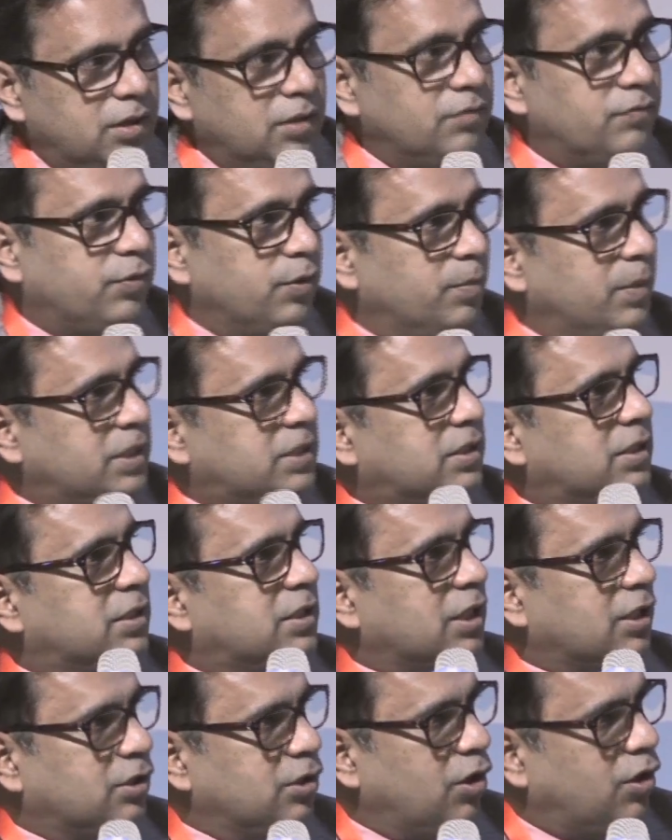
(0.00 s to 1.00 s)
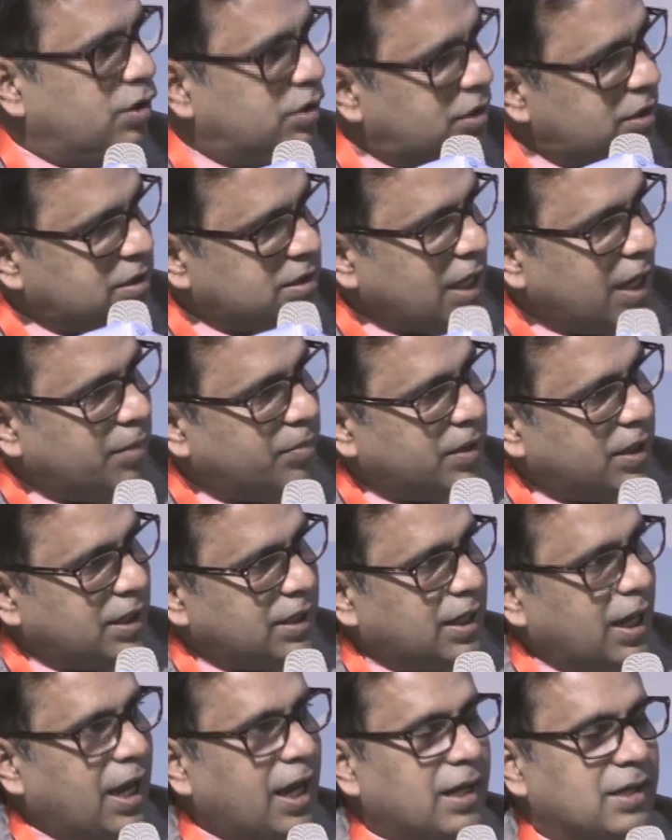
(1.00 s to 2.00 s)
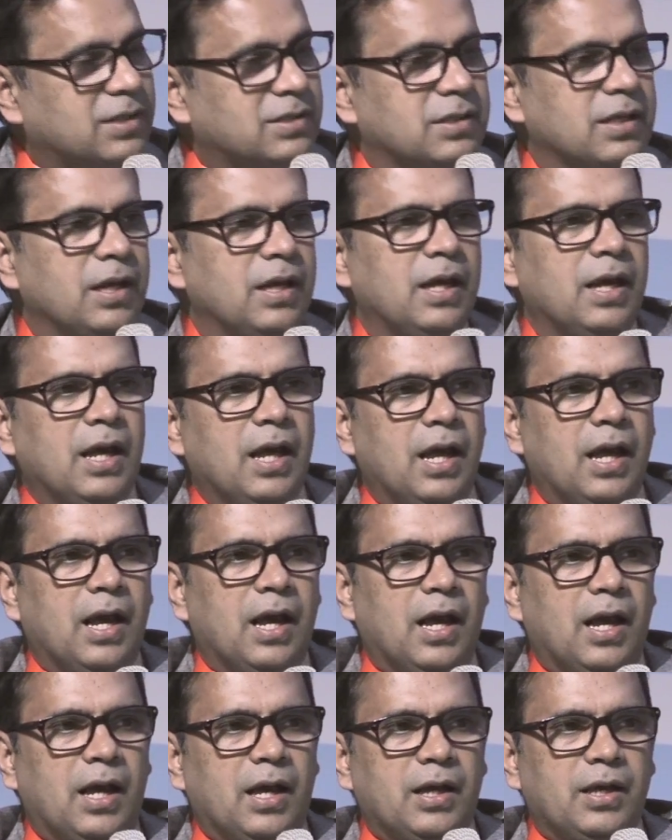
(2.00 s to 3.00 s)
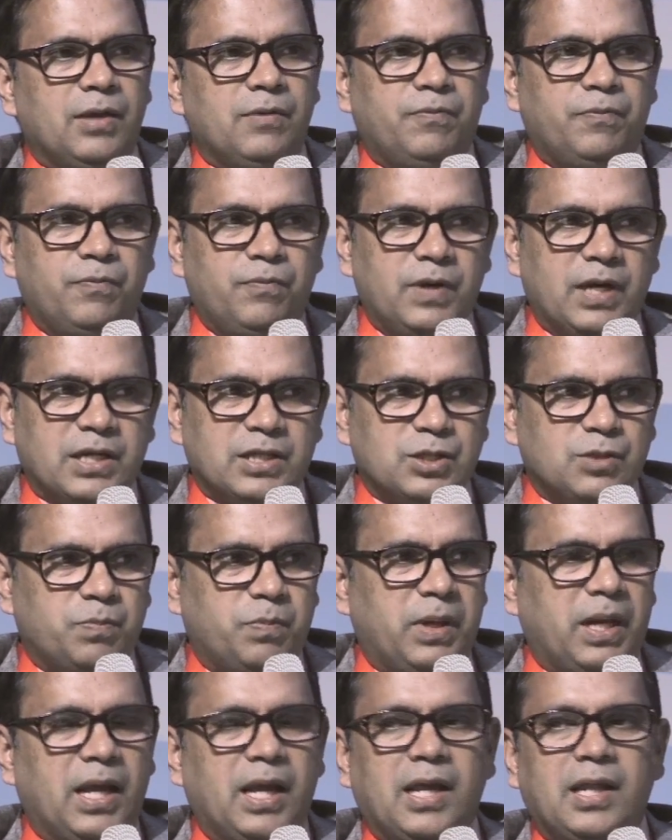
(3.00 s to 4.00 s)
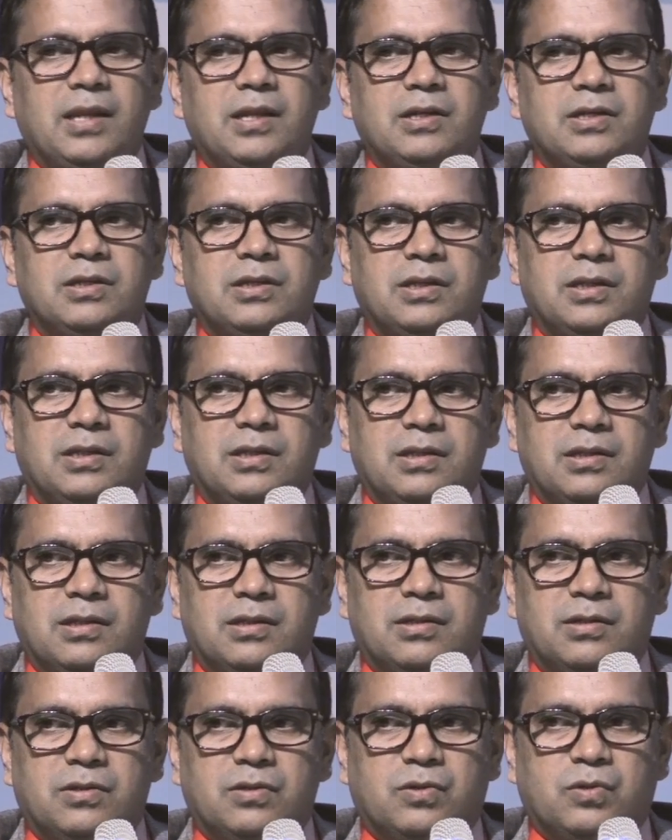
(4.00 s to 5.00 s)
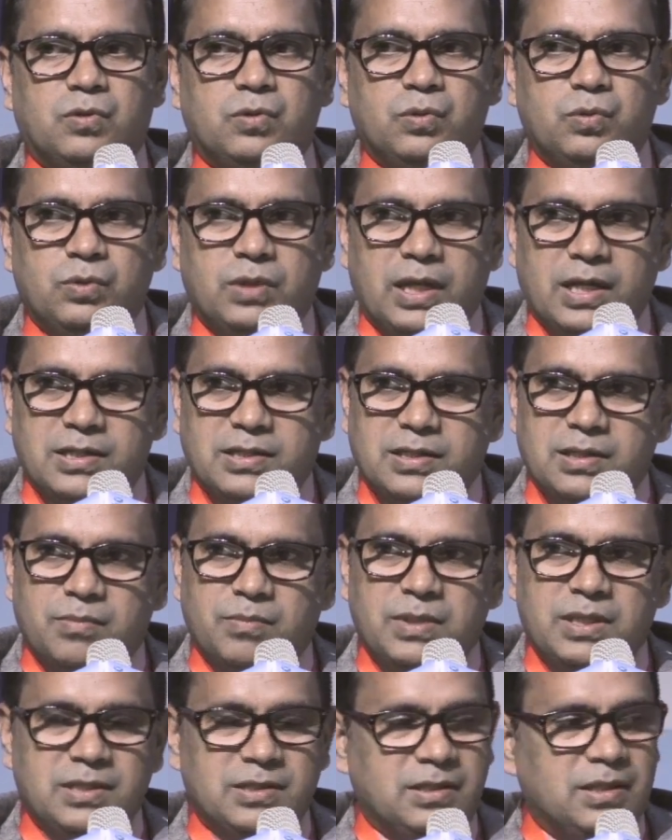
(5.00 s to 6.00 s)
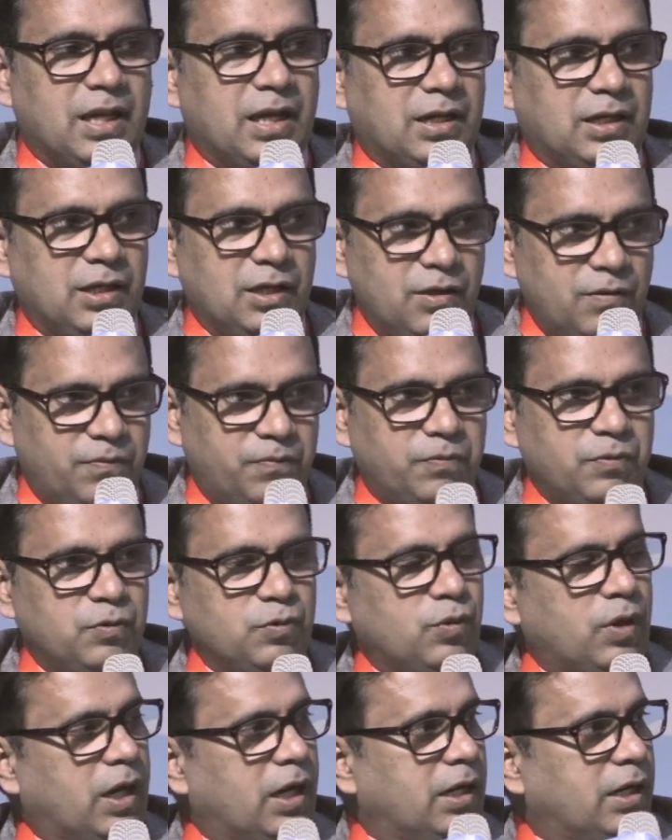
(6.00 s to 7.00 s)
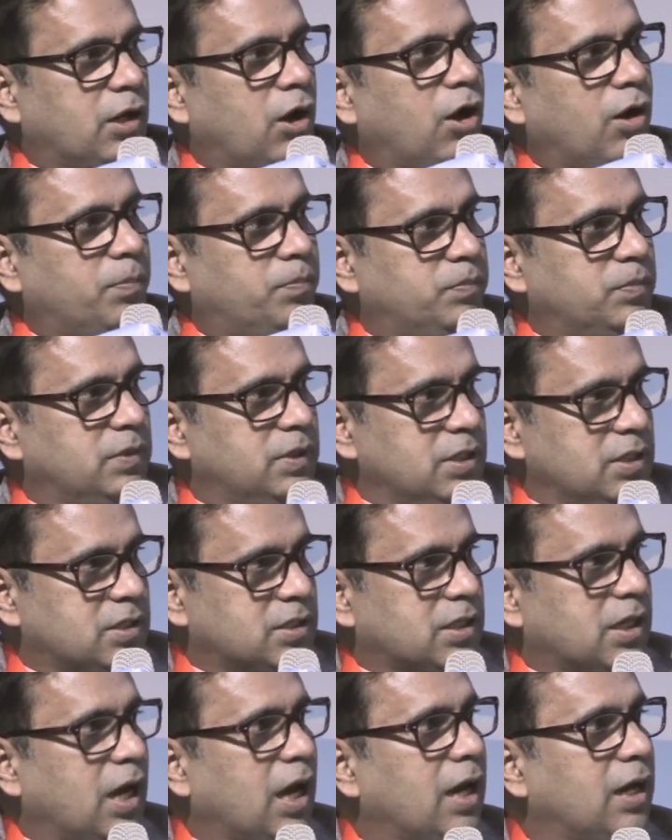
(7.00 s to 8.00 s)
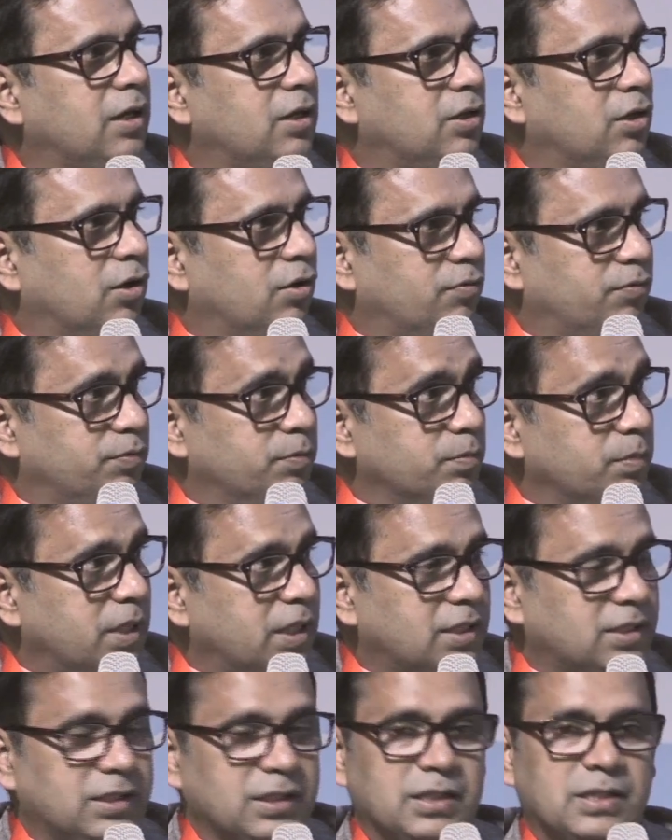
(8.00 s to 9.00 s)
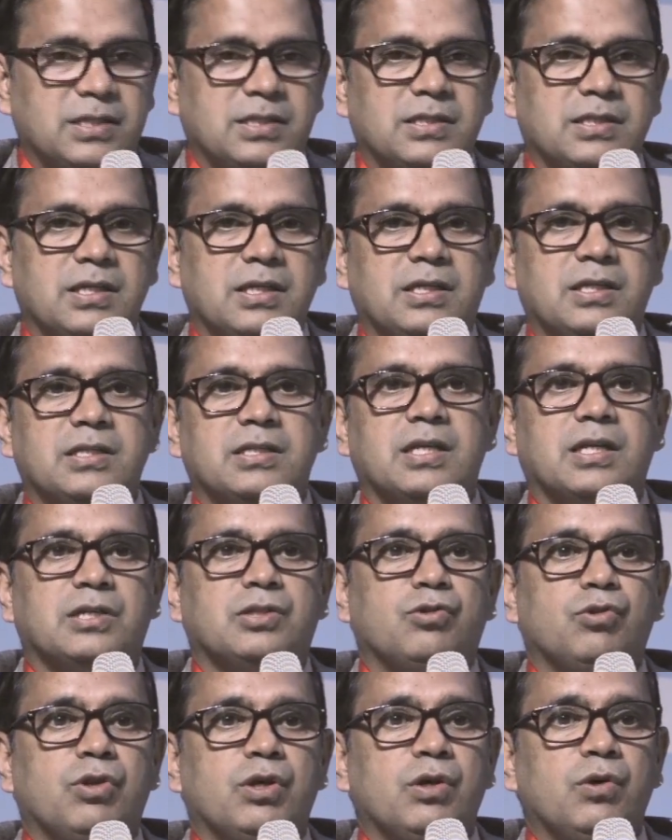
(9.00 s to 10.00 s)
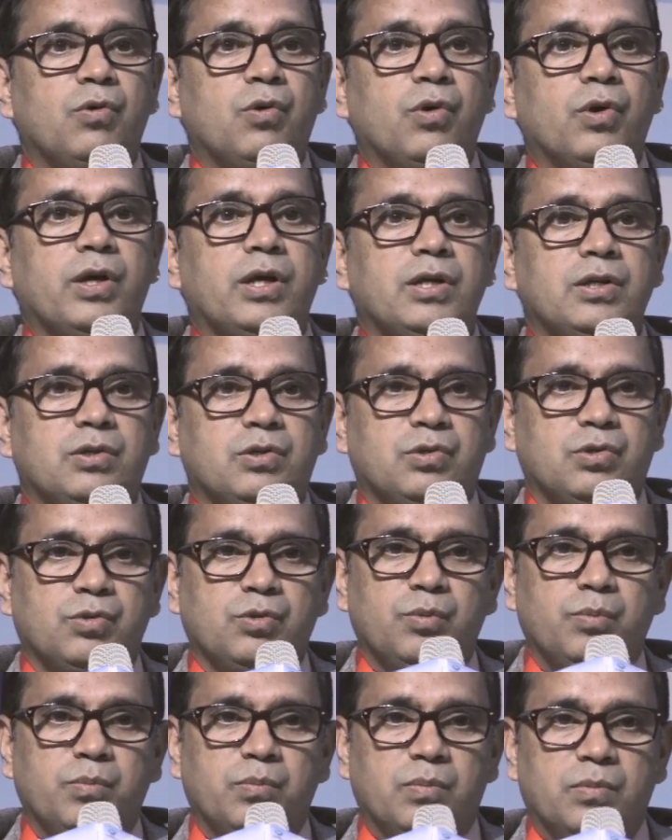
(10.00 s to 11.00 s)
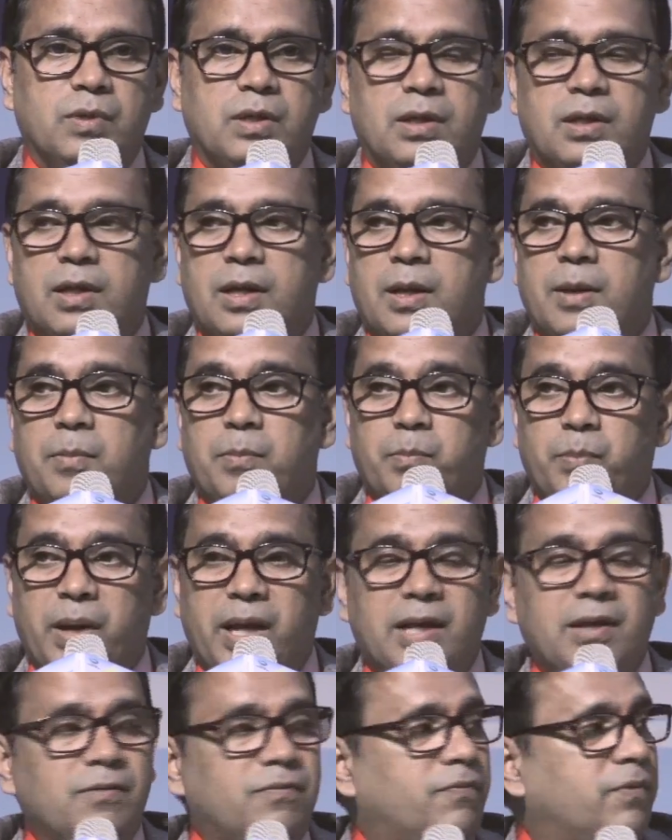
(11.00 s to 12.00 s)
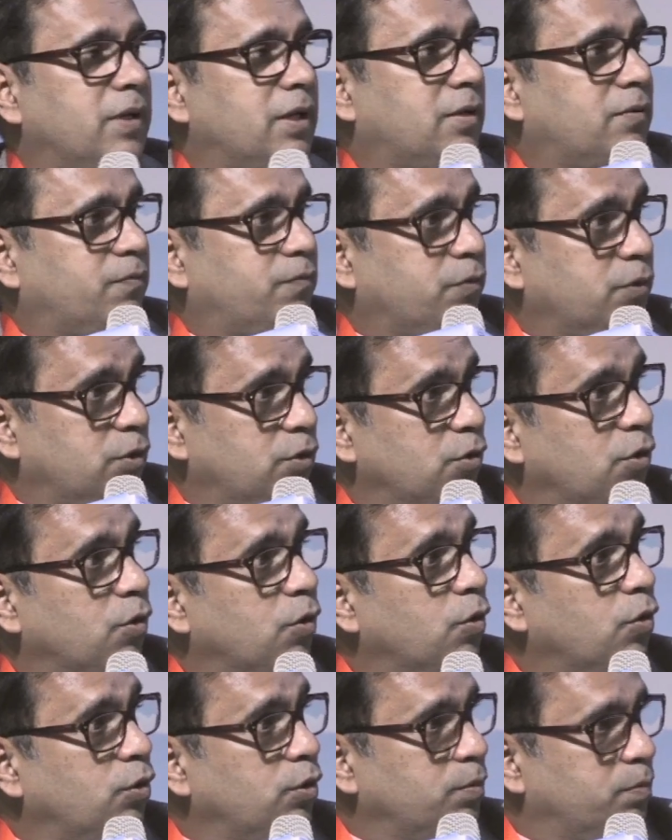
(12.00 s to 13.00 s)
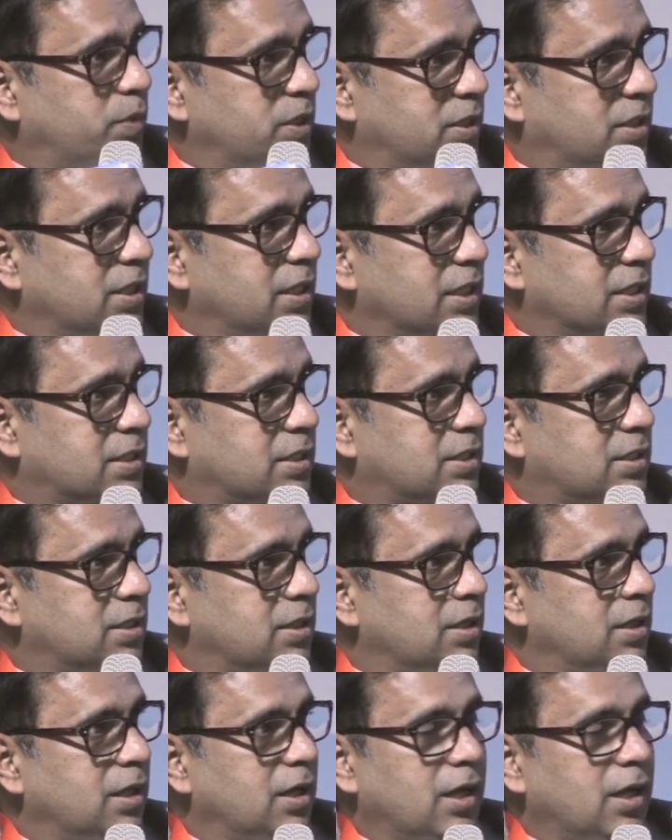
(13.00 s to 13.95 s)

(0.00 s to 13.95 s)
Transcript: information technology, cyber attacks, if we explain to the SMEs that if you adopt these kind of measures, it is actually going to benefit for your own business,